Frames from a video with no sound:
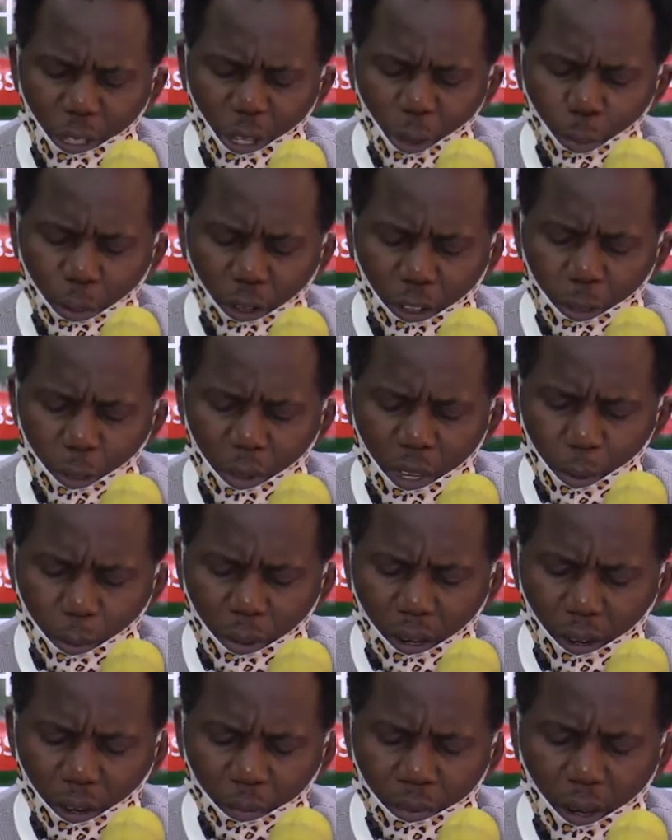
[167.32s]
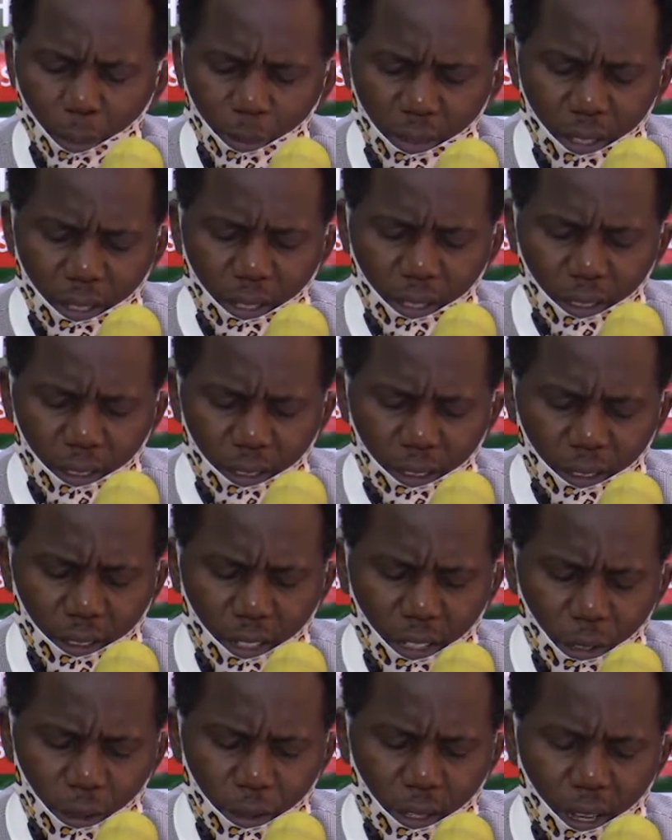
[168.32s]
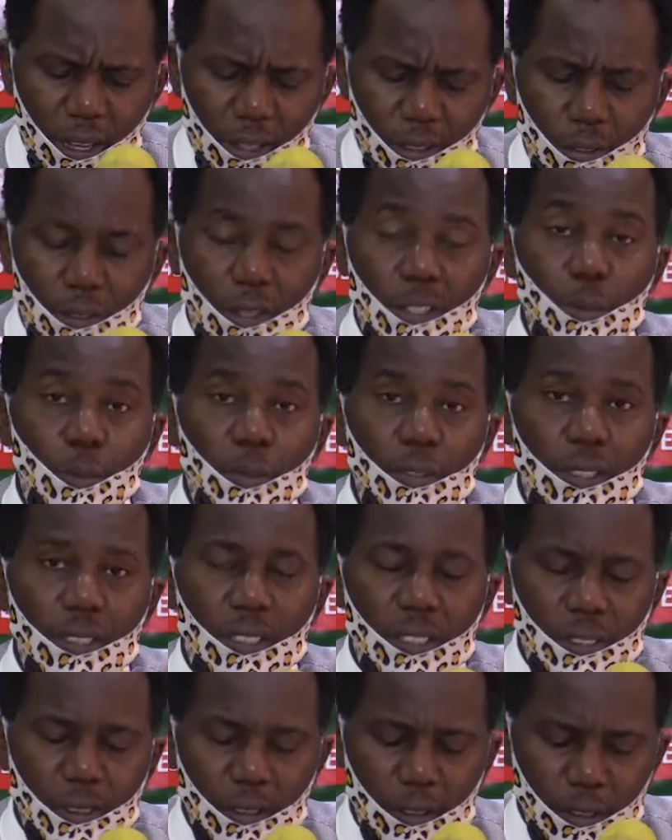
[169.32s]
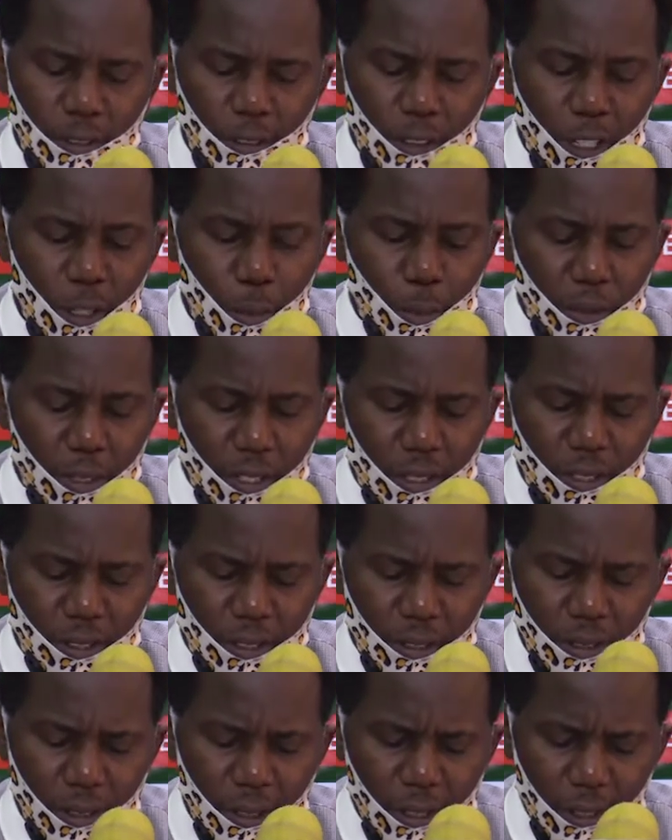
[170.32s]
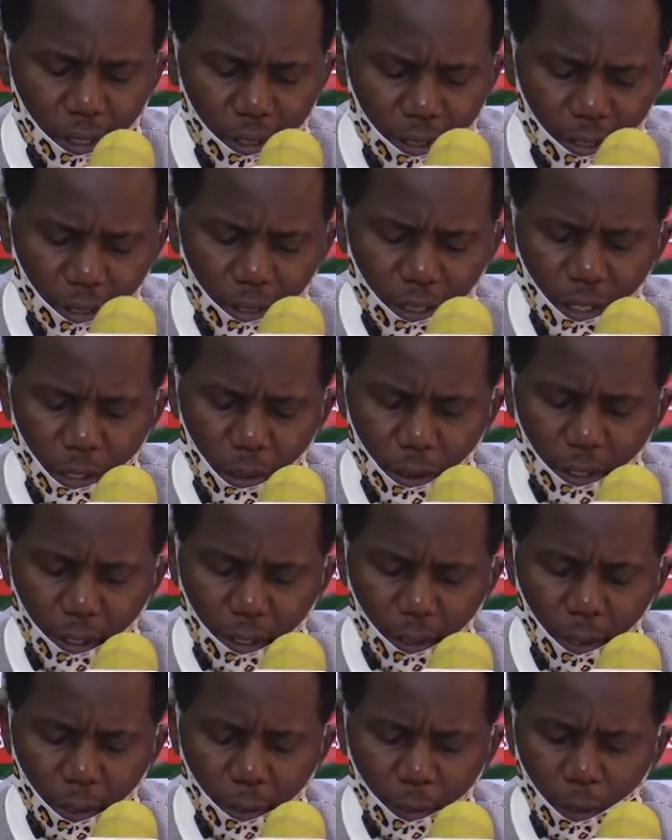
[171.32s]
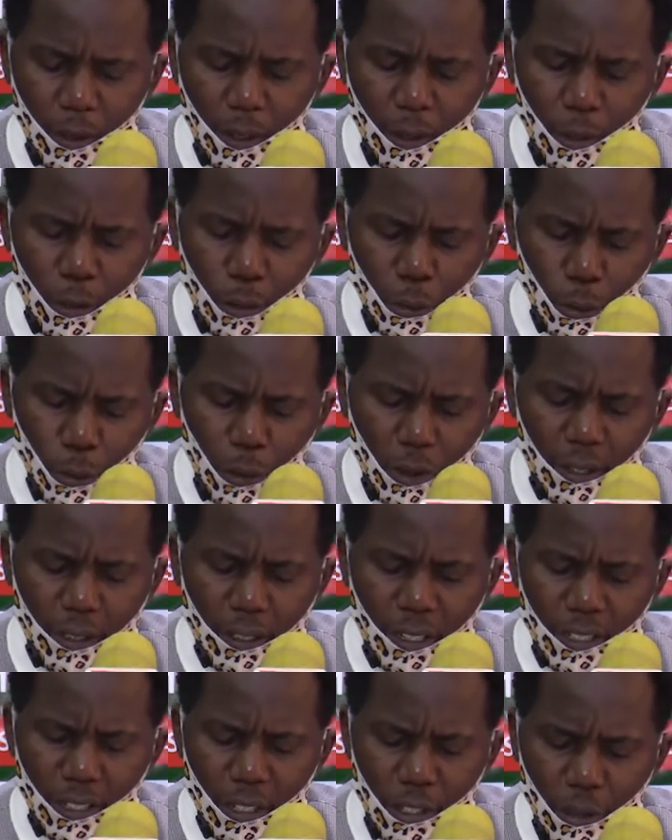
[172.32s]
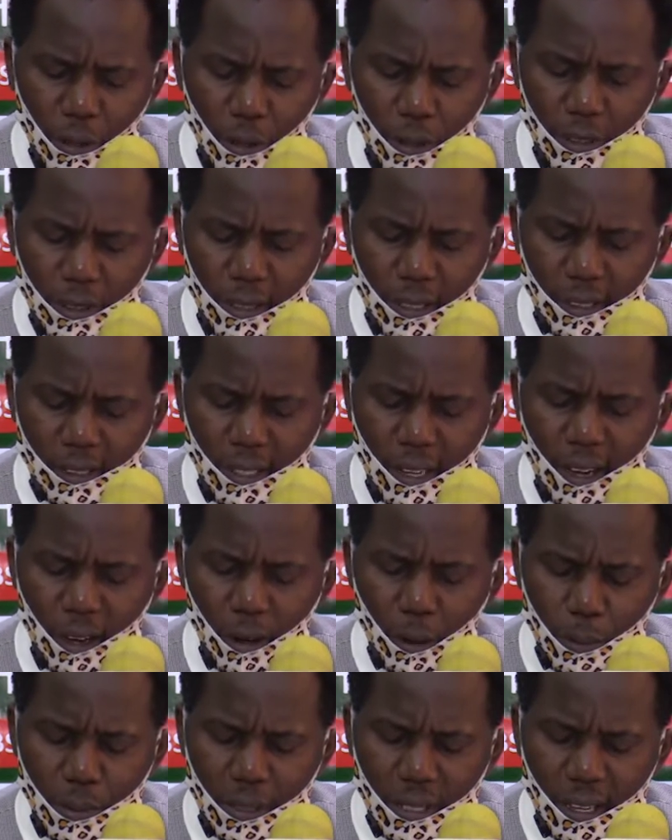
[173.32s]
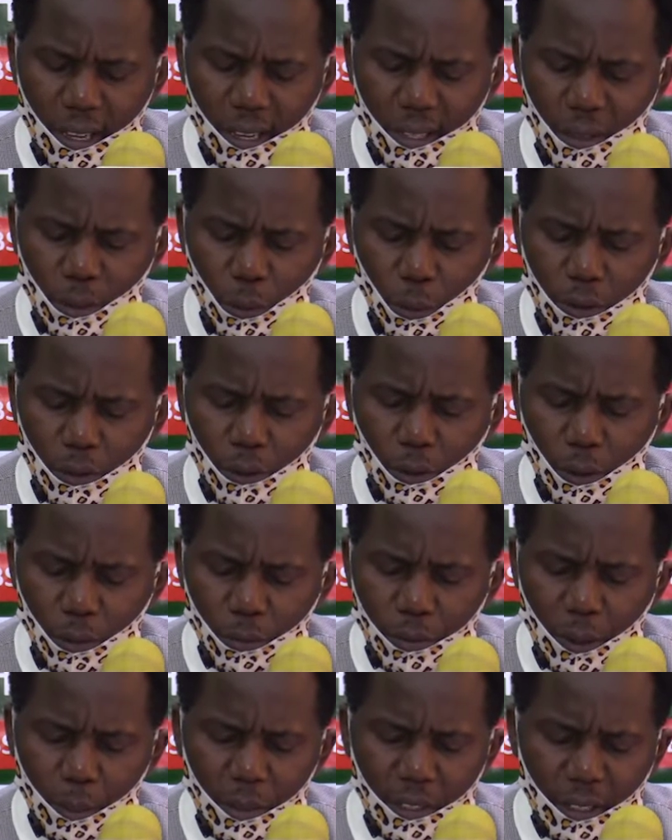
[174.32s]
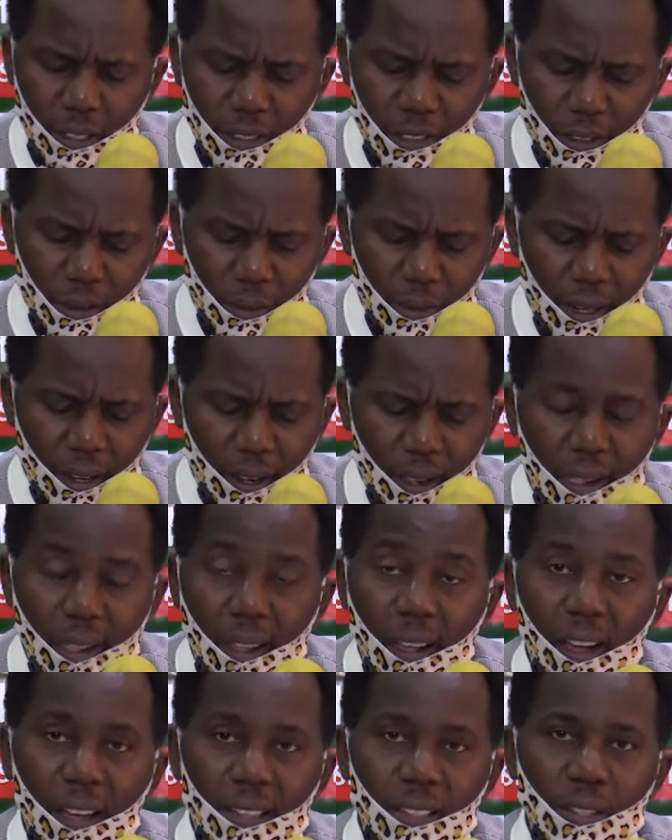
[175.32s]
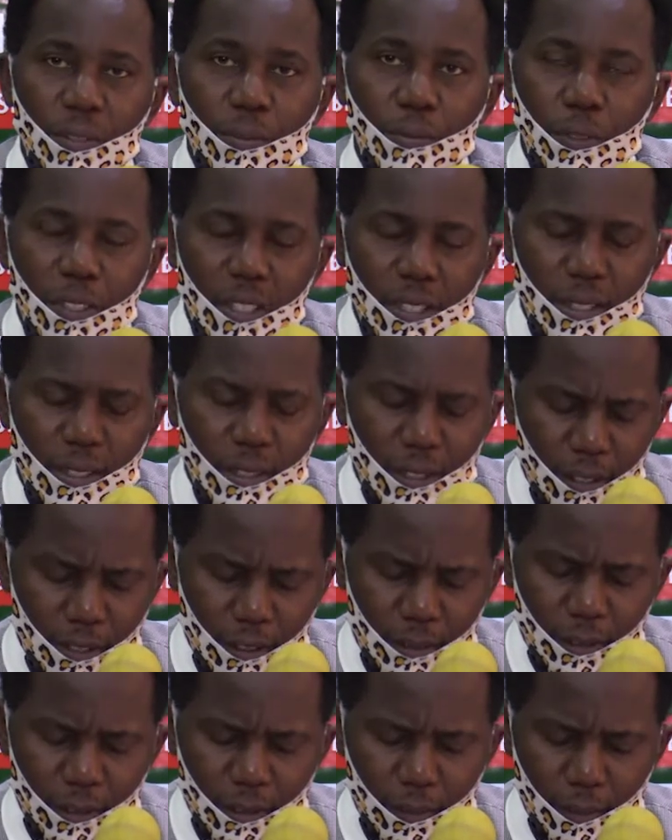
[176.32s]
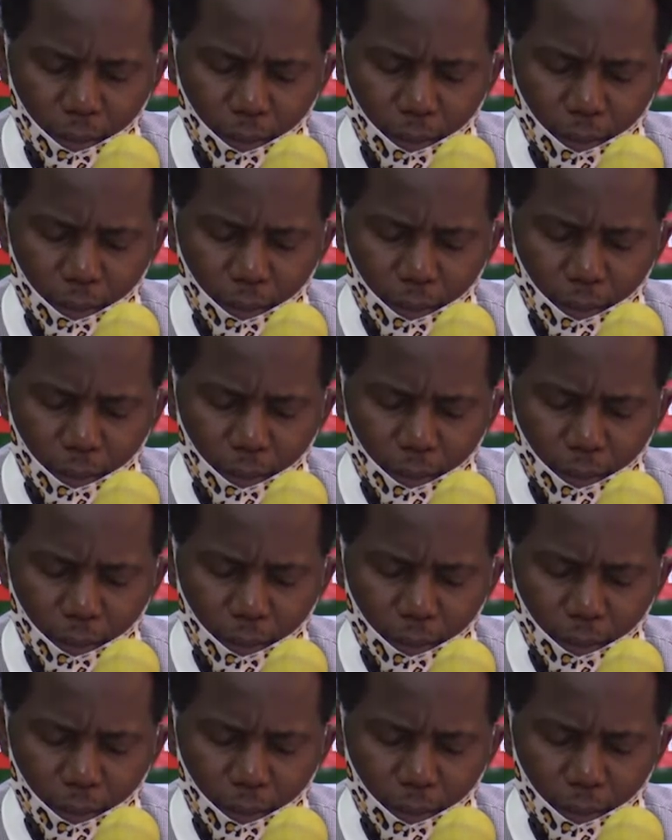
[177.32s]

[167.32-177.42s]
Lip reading: a board member of Amnesty International and Transparency International, two organizations that are obsessed with confirming Nigeria as a failed state.